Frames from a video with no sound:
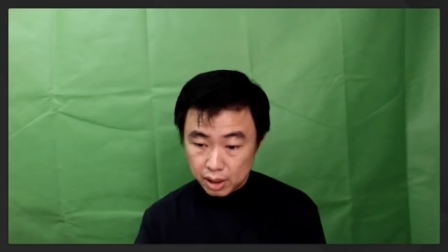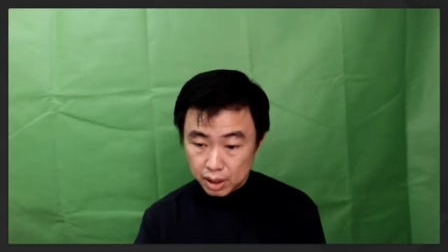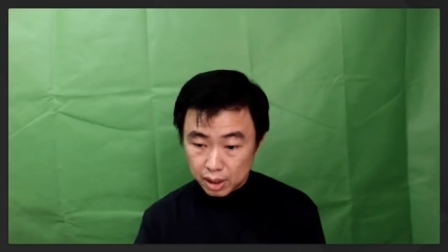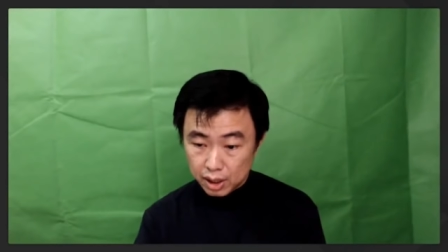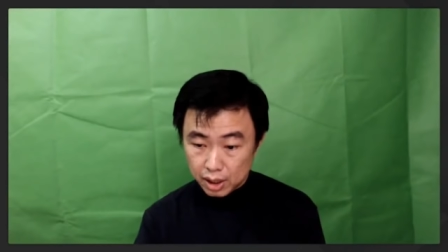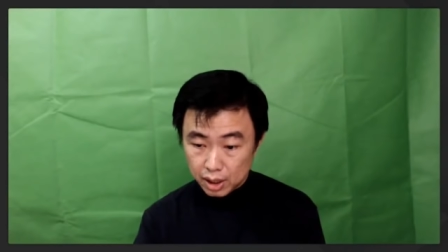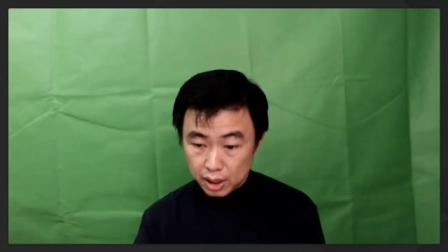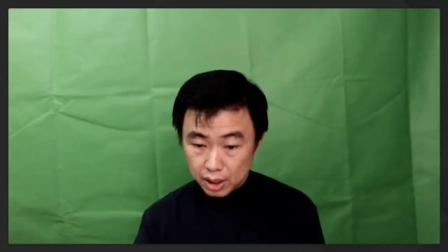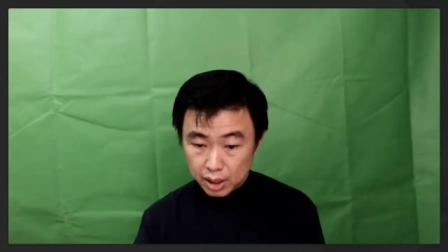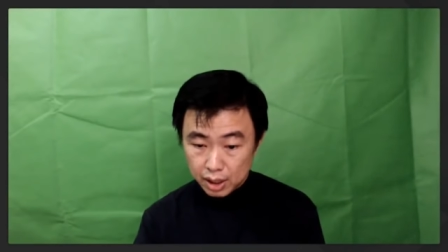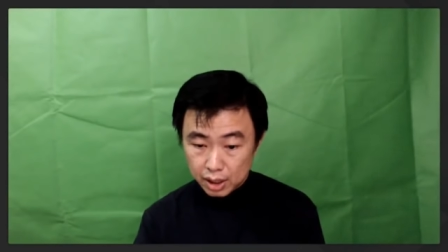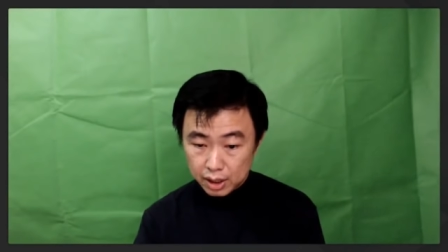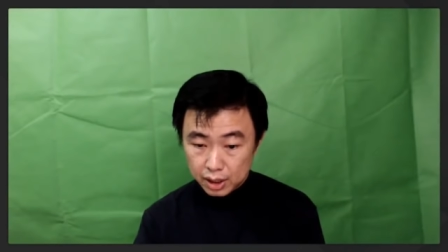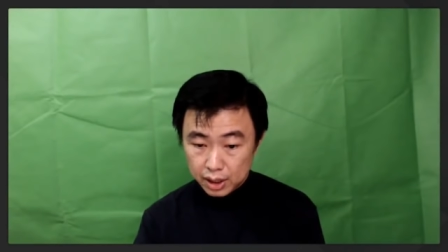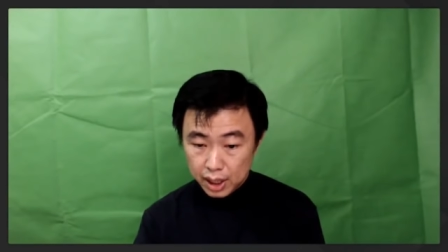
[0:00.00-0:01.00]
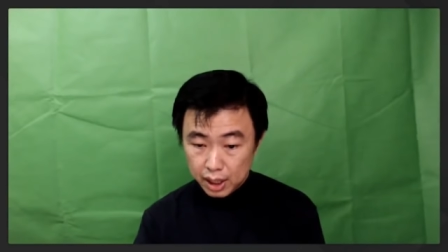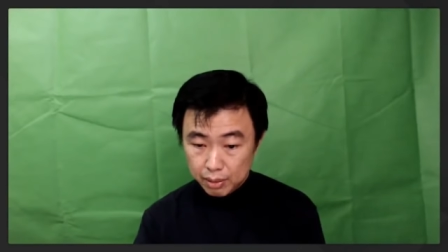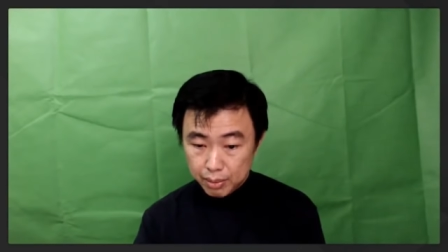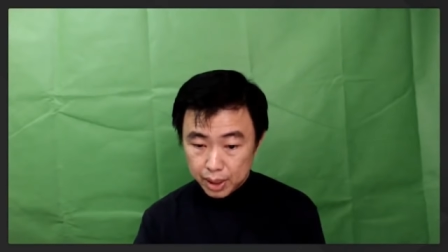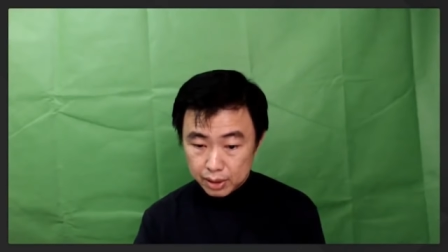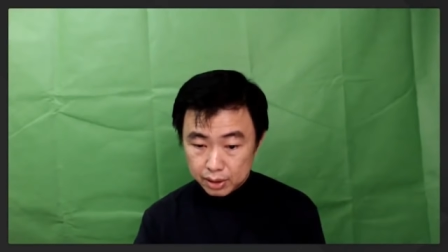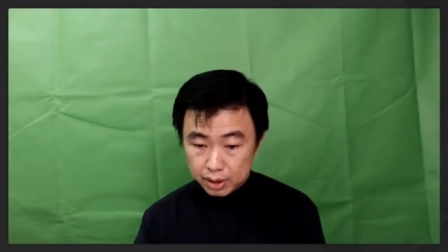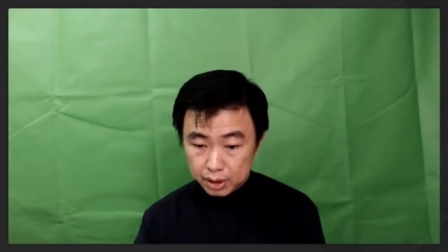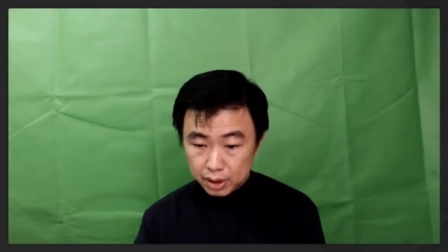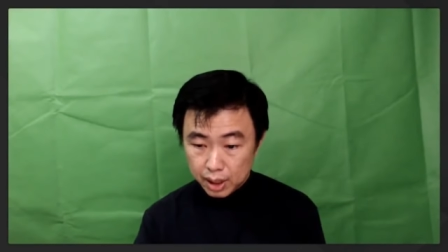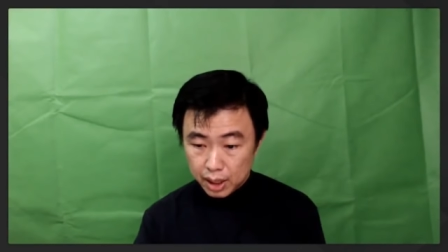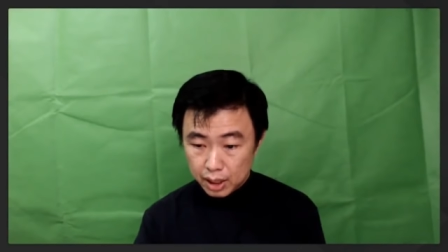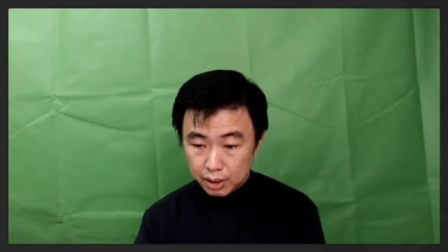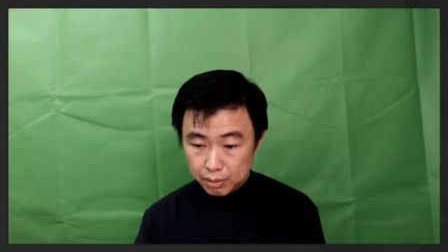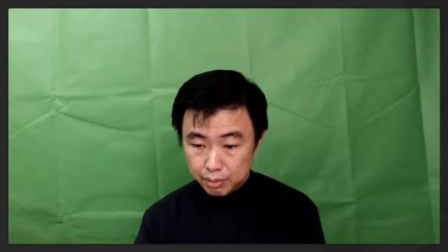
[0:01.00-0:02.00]
Uh, day master
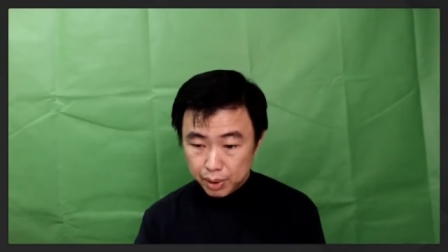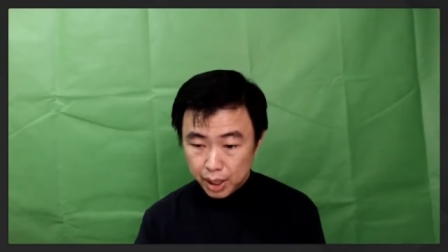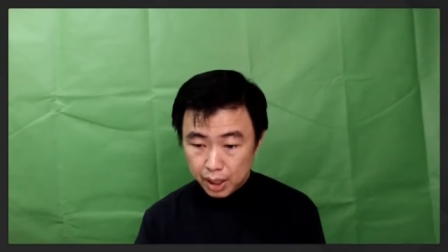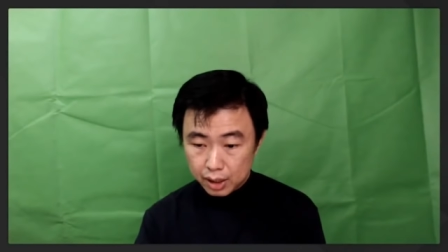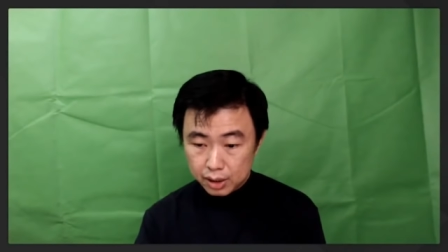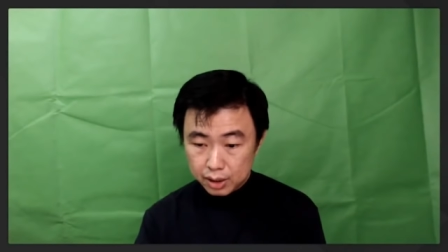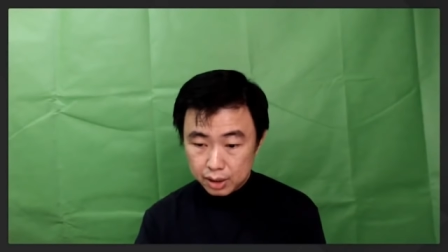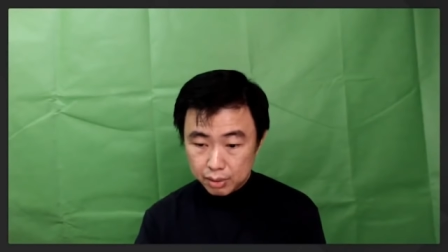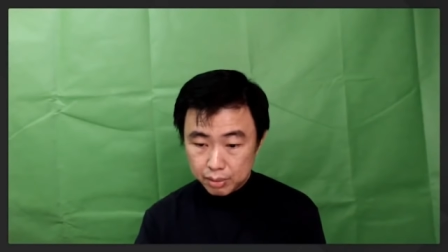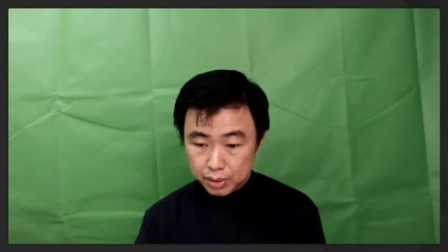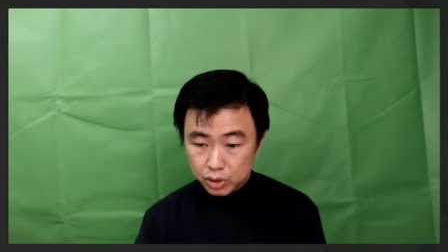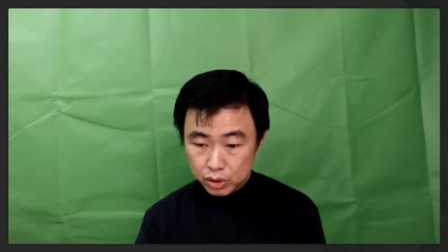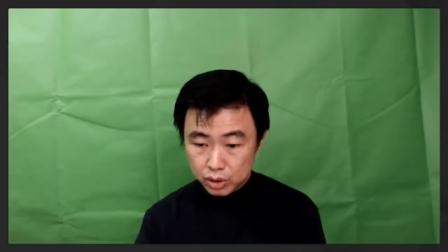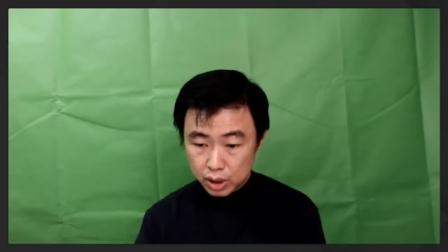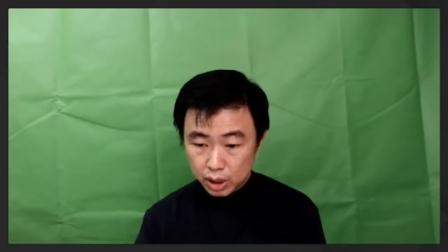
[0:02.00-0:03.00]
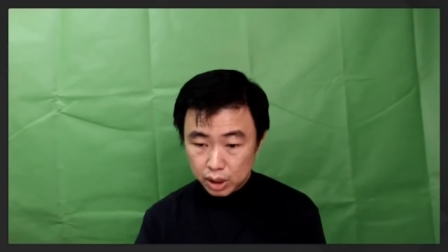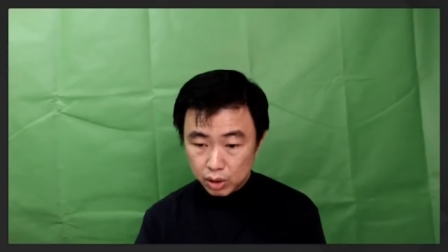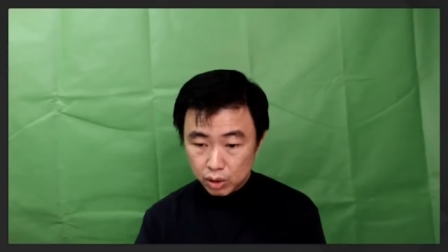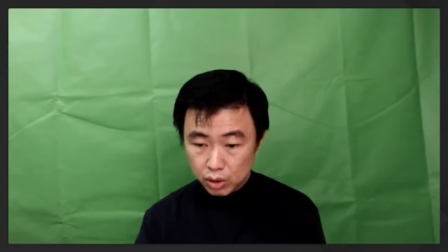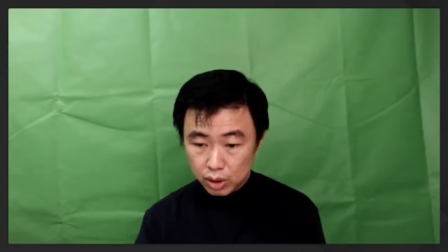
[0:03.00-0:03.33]
Alan Pan. Let me just take a look.